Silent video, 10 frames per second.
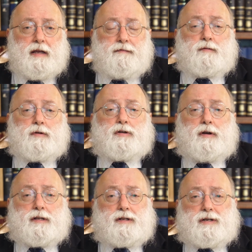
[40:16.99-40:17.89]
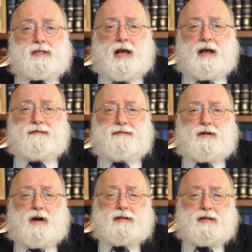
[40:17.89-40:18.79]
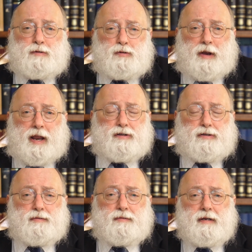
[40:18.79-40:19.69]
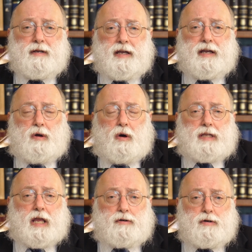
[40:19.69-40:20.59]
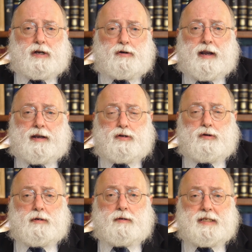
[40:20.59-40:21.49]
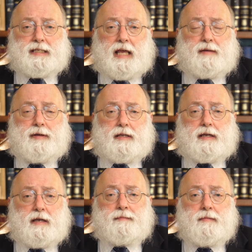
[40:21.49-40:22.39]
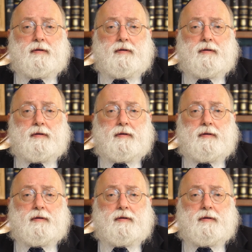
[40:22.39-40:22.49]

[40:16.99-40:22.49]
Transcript: If you're returning to yourself, God has created you. He knows that He created you, B'Tzelem Elokim.